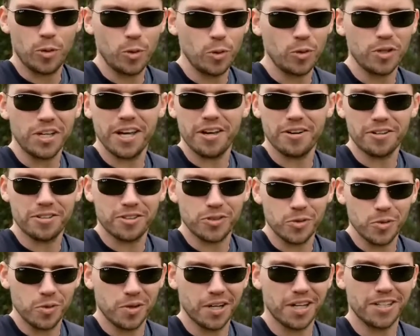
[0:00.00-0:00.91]
cool gear
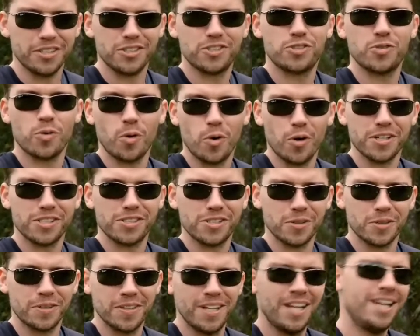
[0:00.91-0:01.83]
to destroy,
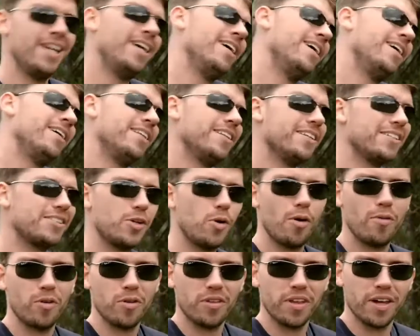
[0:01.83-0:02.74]
so let's
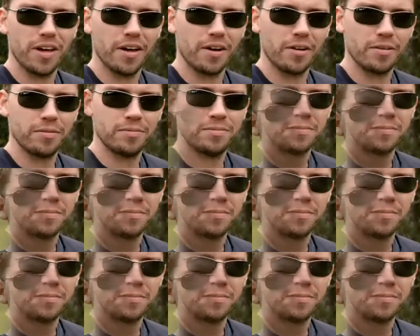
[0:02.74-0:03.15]
go over there.